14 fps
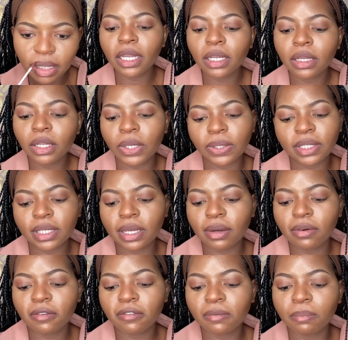be
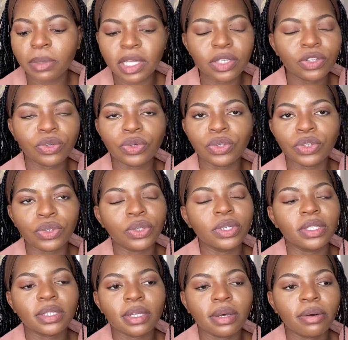yourself, be true to
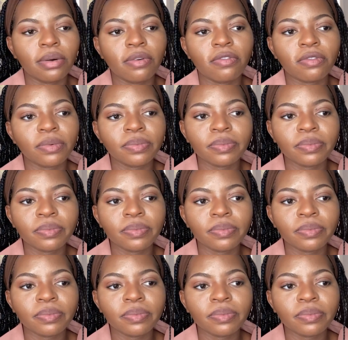yourself,